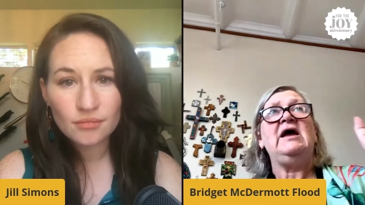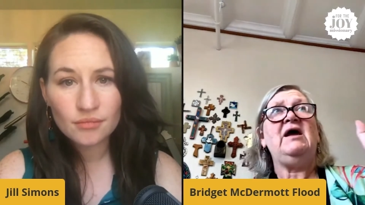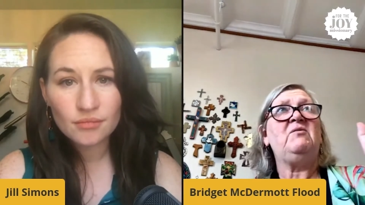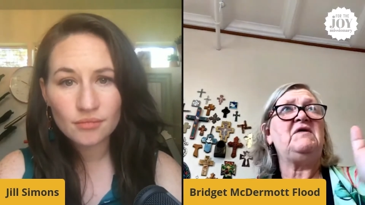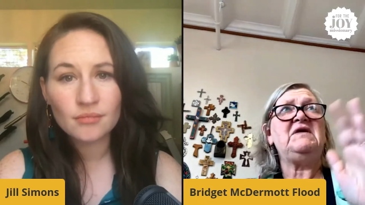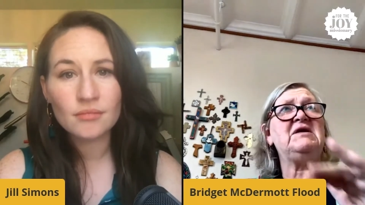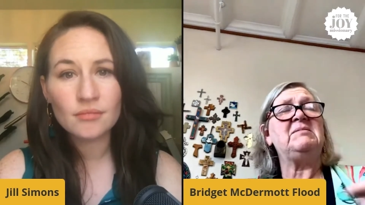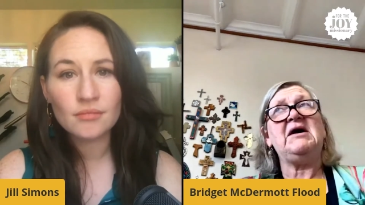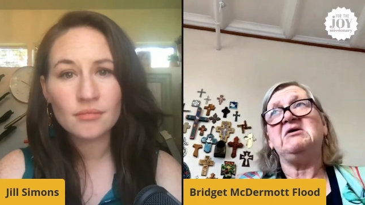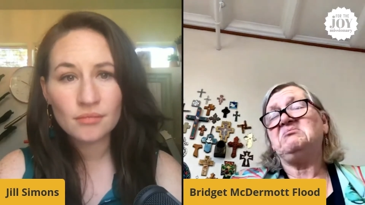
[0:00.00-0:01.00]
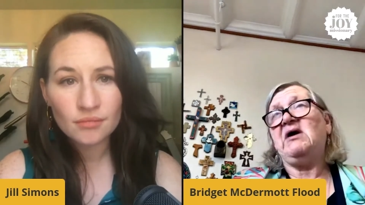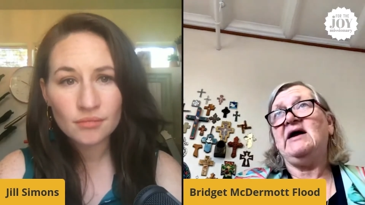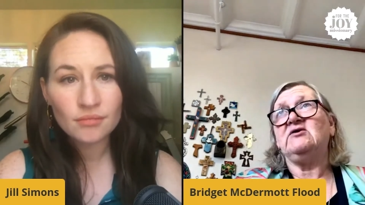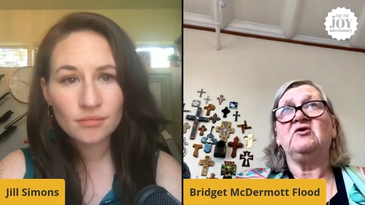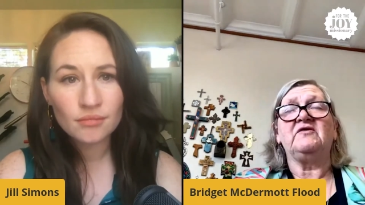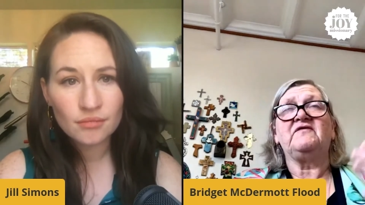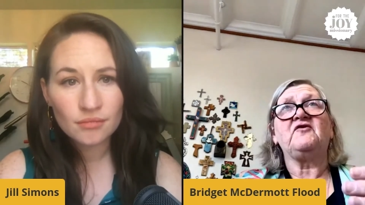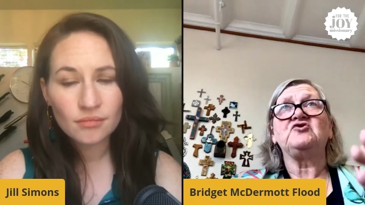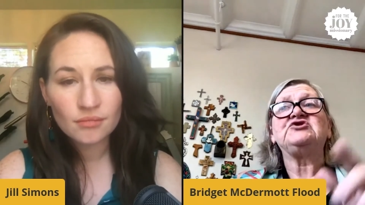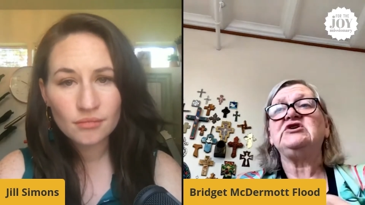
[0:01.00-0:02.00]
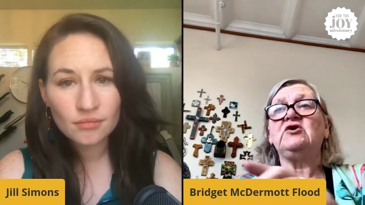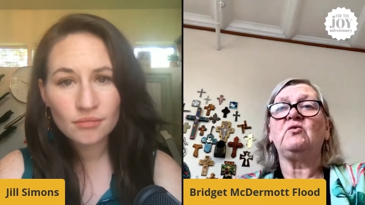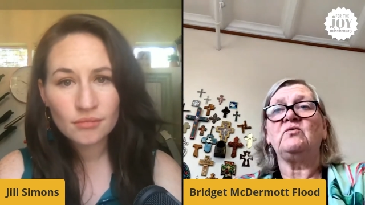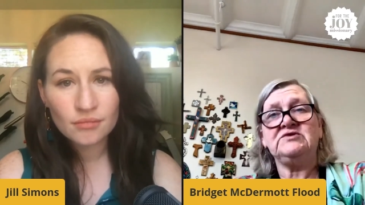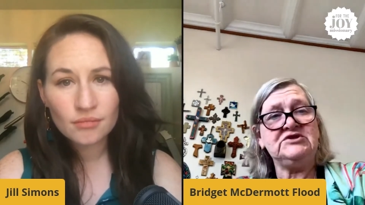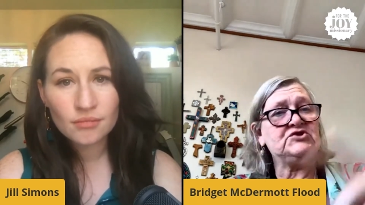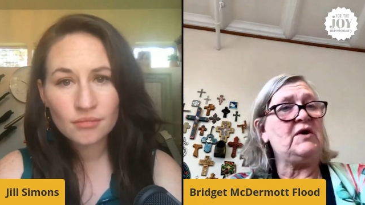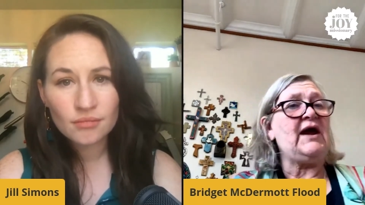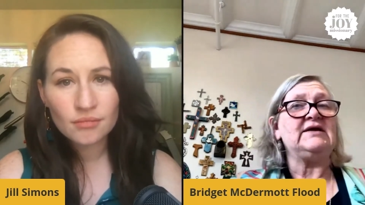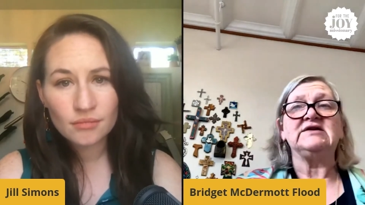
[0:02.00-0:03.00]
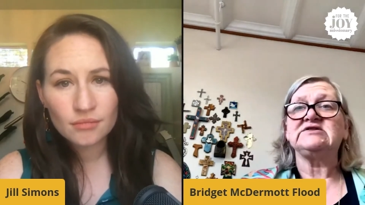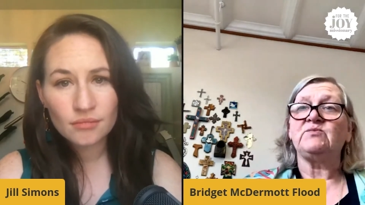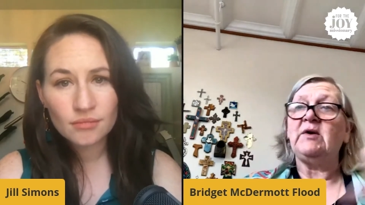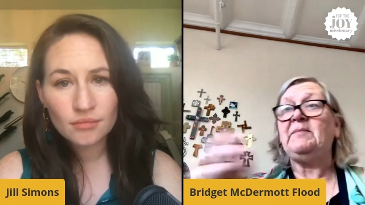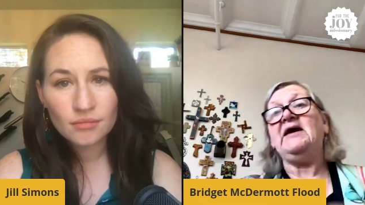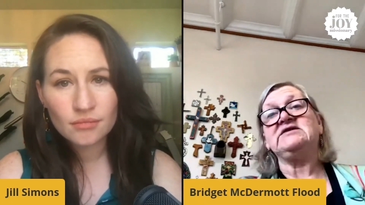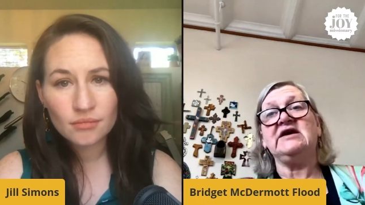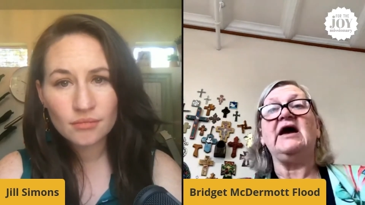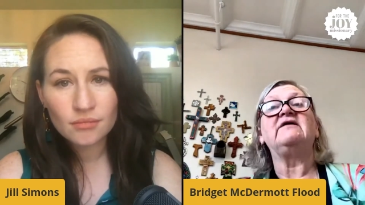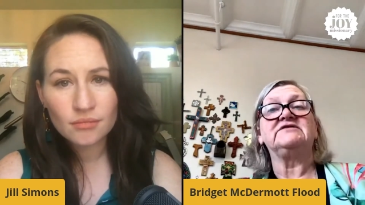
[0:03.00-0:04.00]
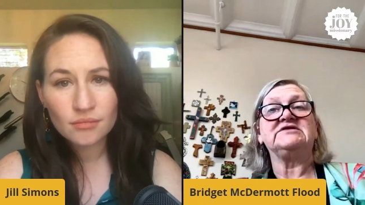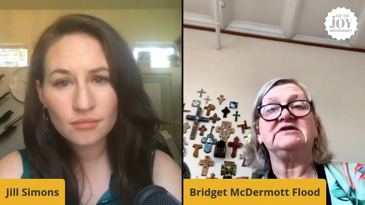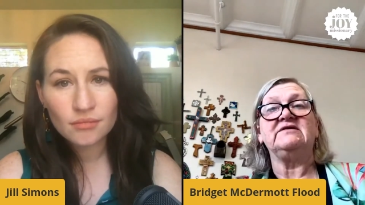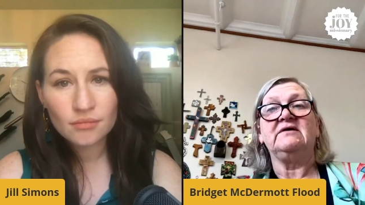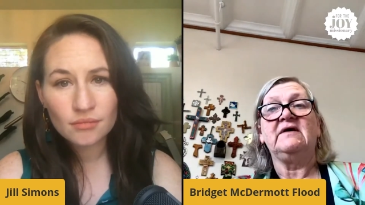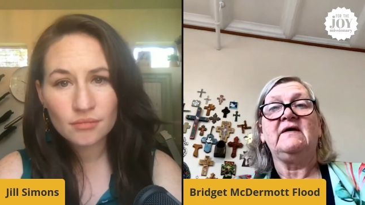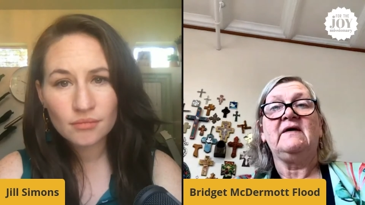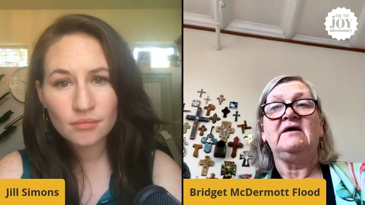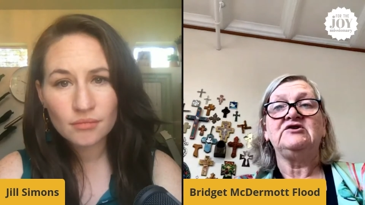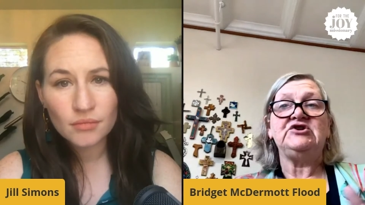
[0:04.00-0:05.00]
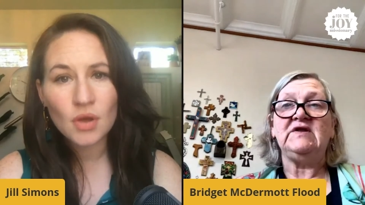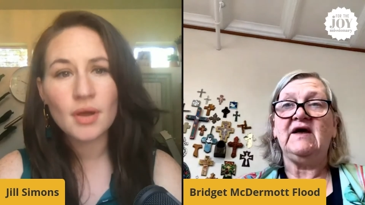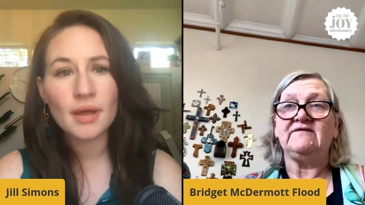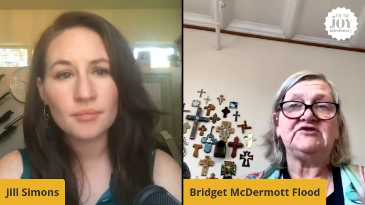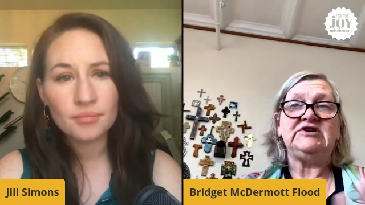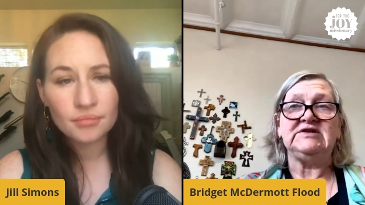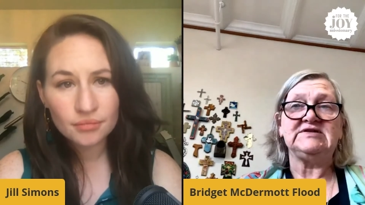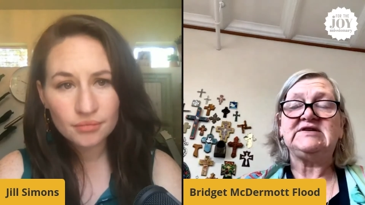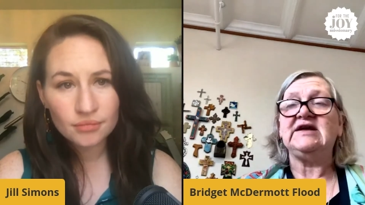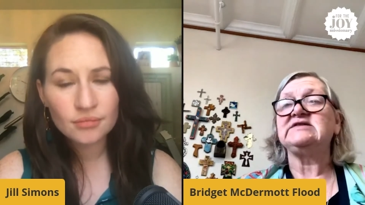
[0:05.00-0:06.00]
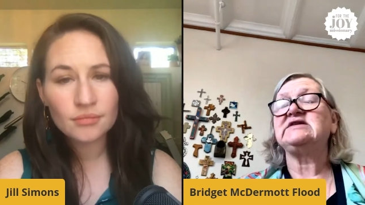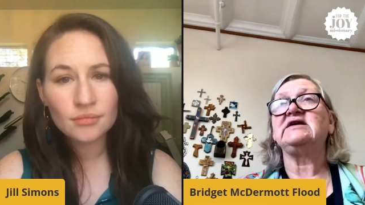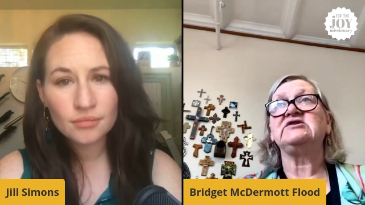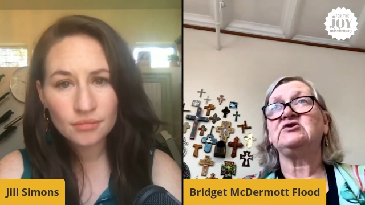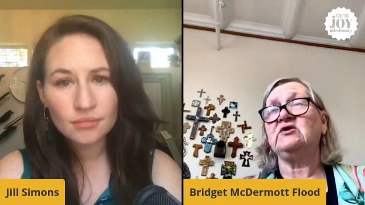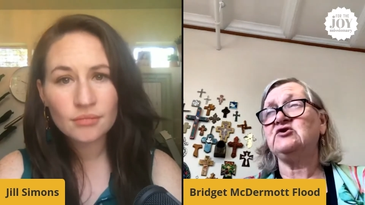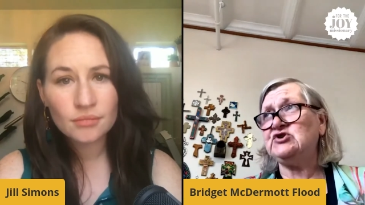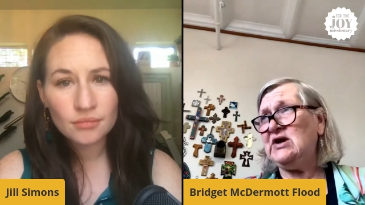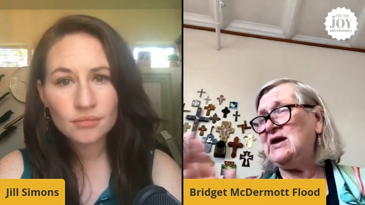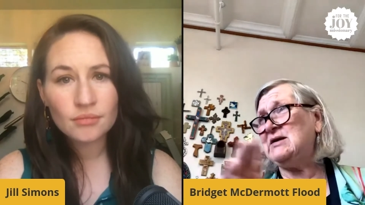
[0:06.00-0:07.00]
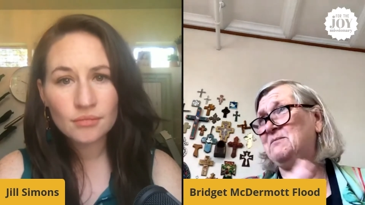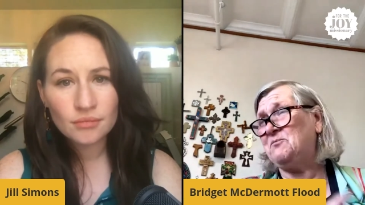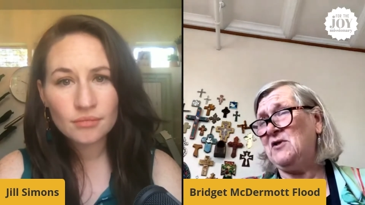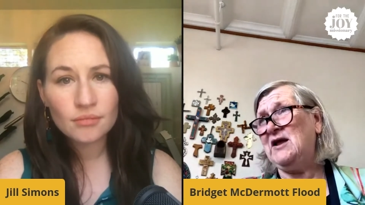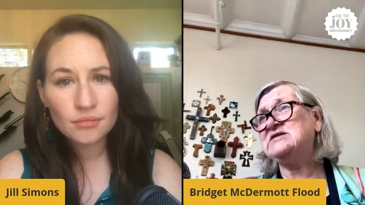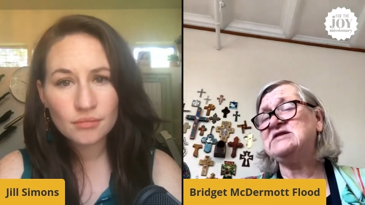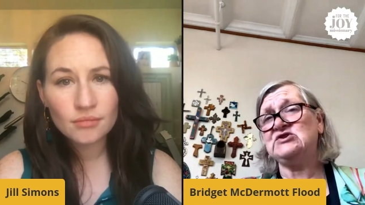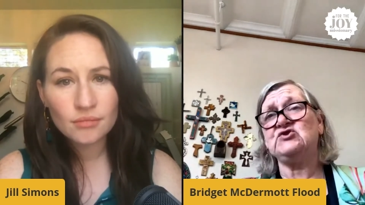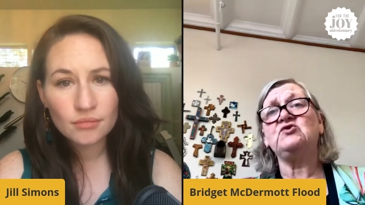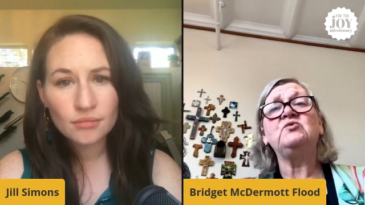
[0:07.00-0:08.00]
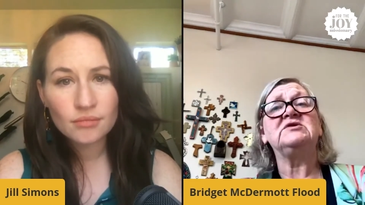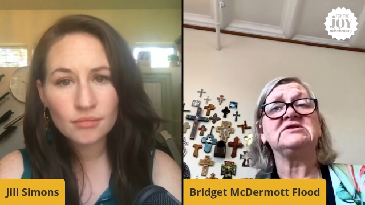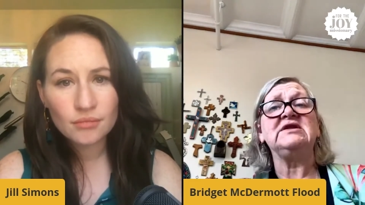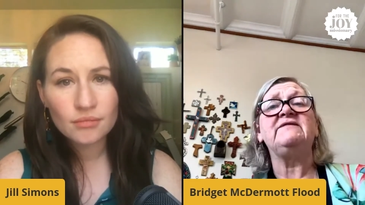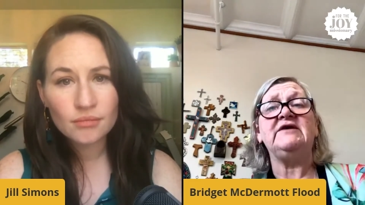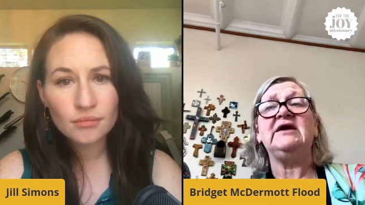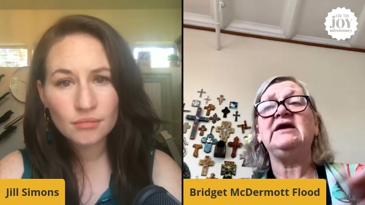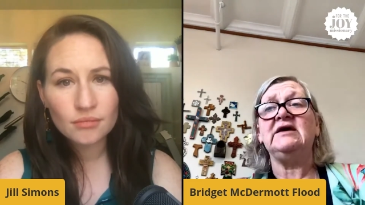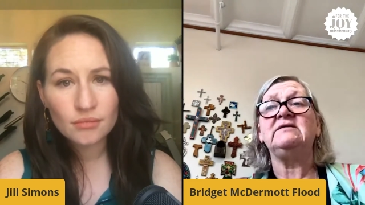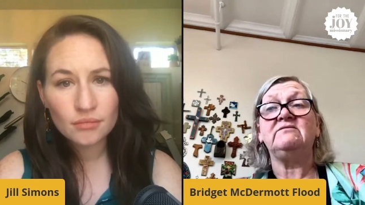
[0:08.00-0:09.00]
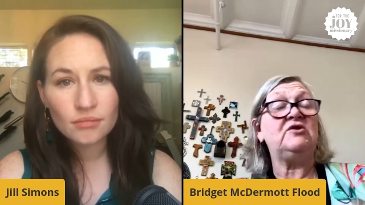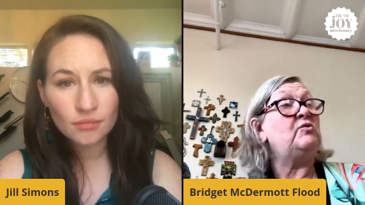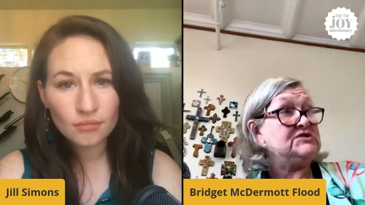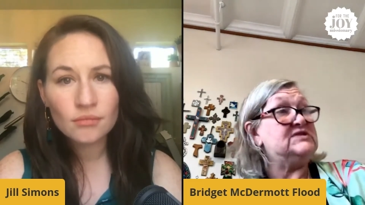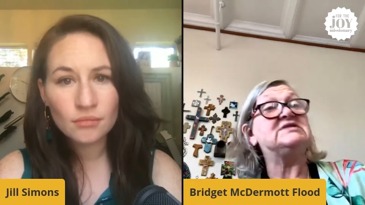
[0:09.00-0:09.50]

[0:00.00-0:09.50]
Speaker 1: and within mm-hmm. about I don't know the first year, Sister Agnes went back to Galveston. She okay. left. She didn't stay in San Antonio. She had a blood sister who was living in, who was a